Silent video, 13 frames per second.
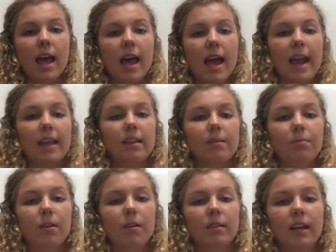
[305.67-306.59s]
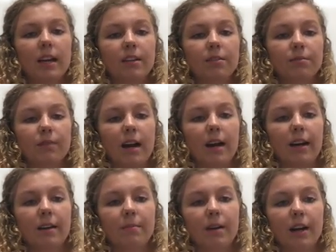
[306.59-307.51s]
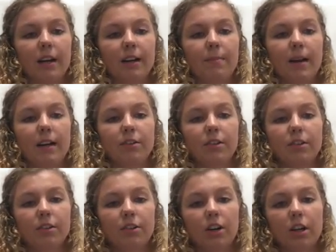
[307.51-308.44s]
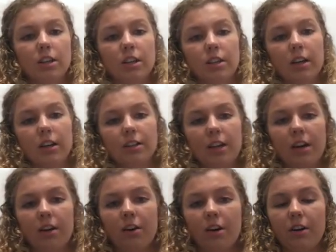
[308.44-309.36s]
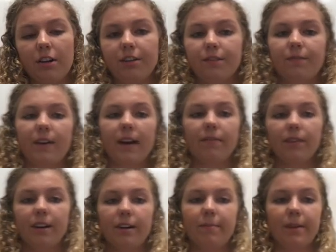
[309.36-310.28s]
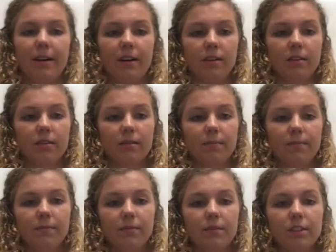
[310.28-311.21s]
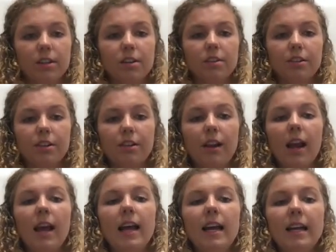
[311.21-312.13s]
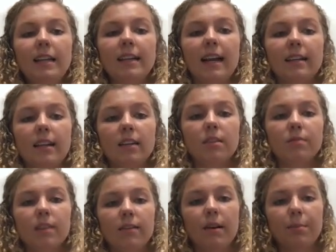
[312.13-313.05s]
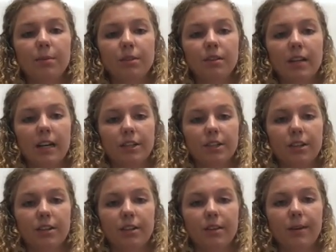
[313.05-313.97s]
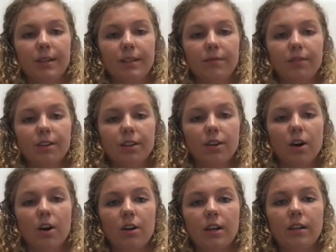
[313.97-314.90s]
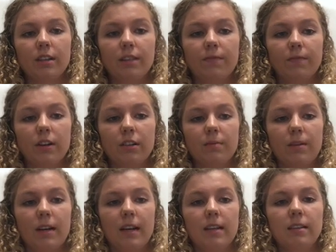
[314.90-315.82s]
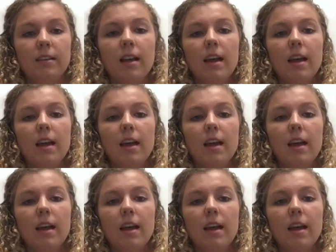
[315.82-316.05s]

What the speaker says: and the protests rallied American patriots across the 13 colonies to fight for independence. To conclude, taxation without representation, the reason for the colonies in the first place,